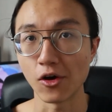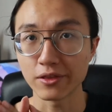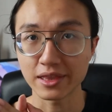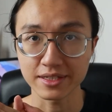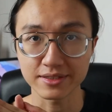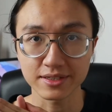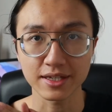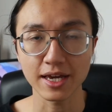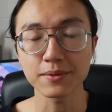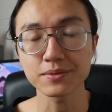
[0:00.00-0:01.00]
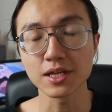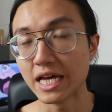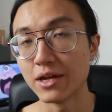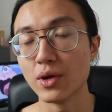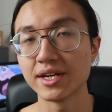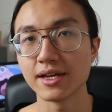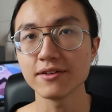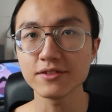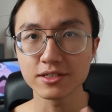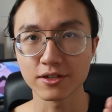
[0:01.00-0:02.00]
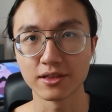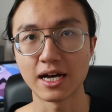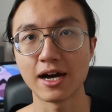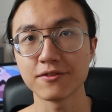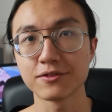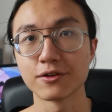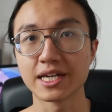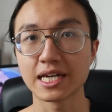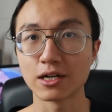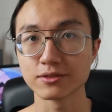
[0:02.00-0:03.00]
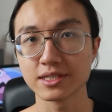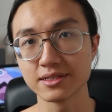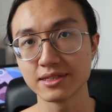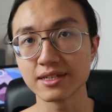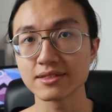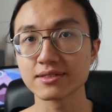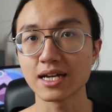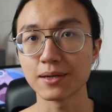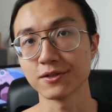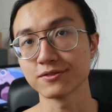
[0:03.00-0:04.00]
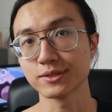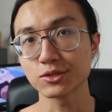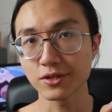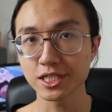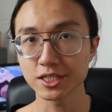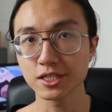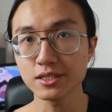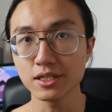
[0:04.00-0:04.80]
online scams so that whenever in your life you encounter this type of situation,